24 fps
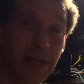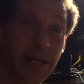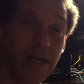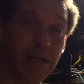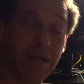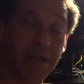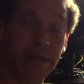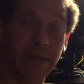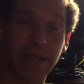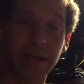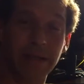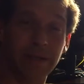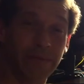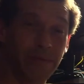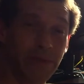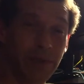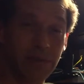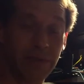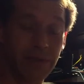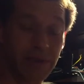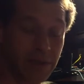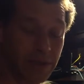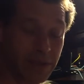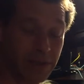tied together.
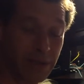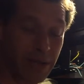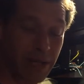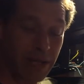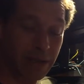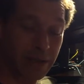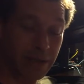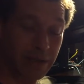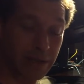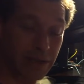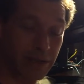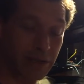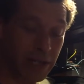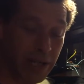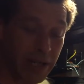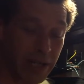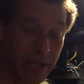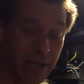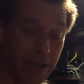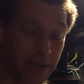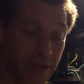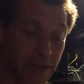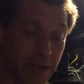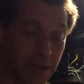Voltage is not going to
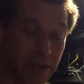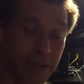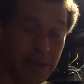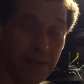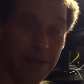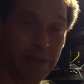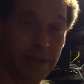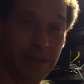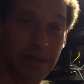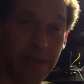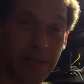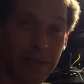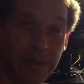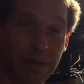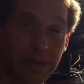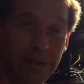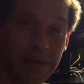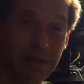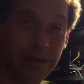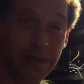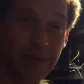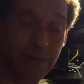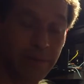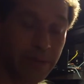change in these
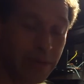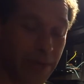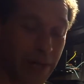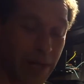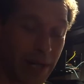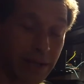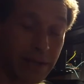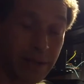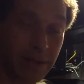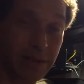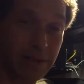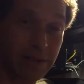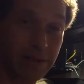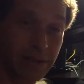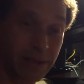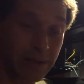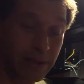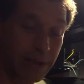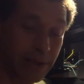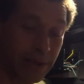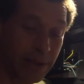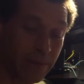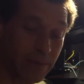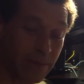things. We're not going to see
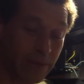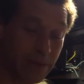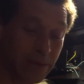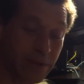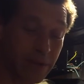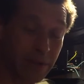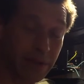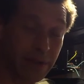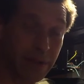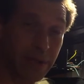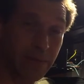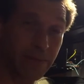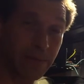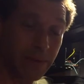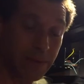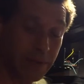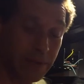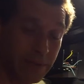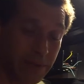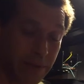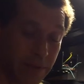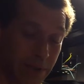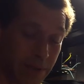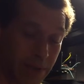the difference. The
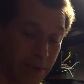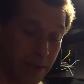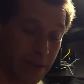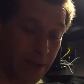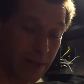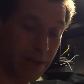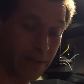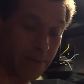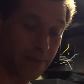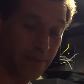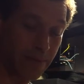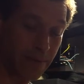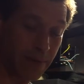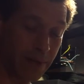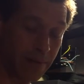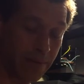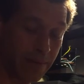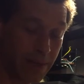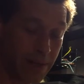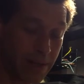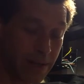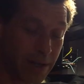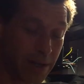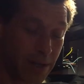difference is going to come
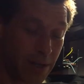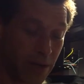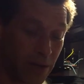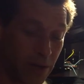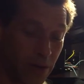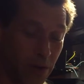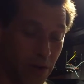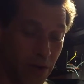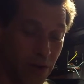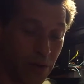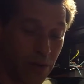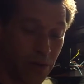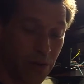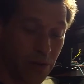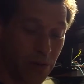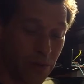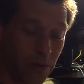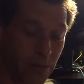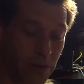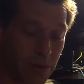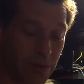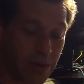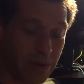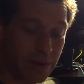from,
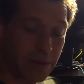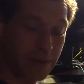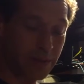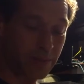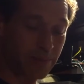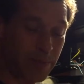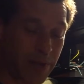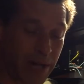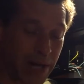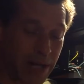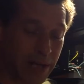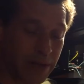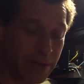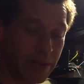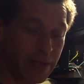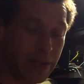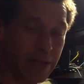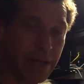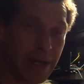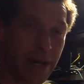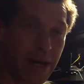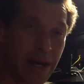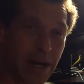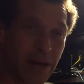will this
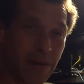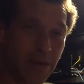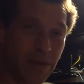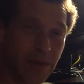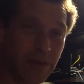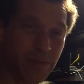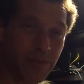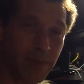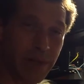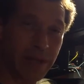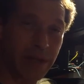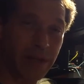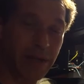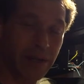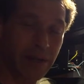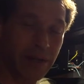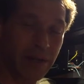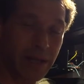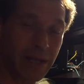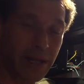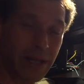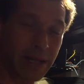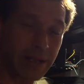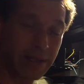battery now, is my
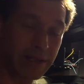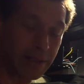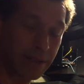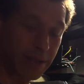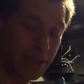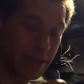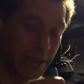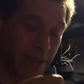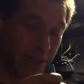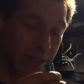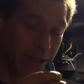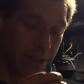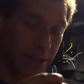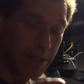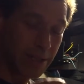curiosity,